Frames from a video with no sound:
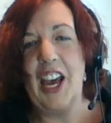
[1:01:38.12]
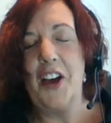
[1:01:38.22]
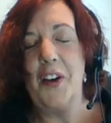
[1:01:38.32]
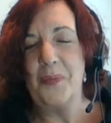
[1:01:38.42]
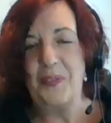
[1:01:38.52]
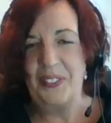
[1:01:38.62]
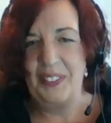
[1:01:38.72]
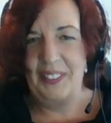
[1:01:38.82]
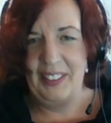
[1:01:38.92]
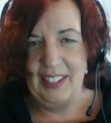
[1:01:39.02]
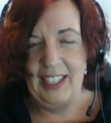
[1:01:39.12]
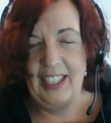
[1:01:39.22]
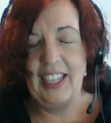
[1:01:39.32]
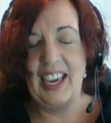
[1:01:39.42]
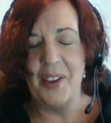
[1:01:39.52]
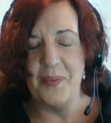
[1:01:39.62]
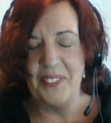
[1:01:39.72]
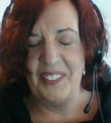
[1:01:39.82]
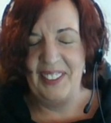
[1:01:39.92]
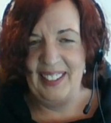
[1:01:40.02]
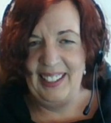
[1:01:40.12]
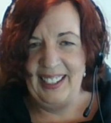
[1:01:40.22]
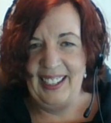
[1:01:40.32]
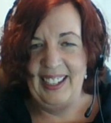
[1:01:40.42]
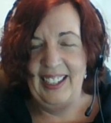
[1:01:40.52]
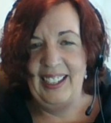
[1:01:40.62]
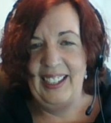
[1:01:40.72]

speech. Don't yeah. tell me we oppress women. And if you